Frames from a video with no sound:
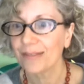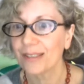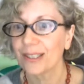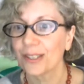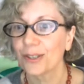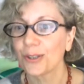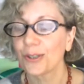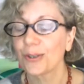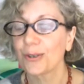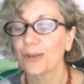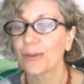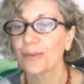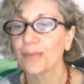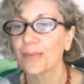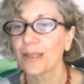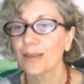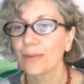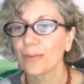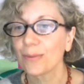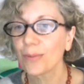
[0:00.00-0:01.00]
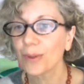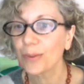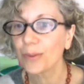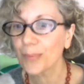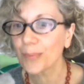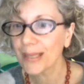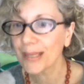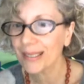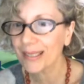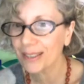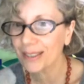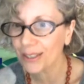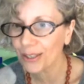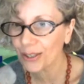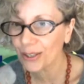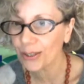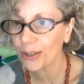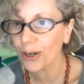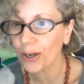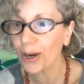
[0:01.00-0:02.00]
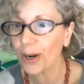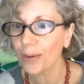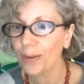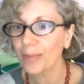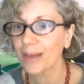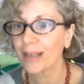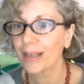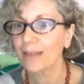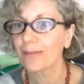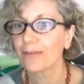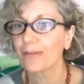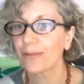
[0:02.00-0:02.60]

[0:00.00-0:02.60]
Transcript: attunement, will be determined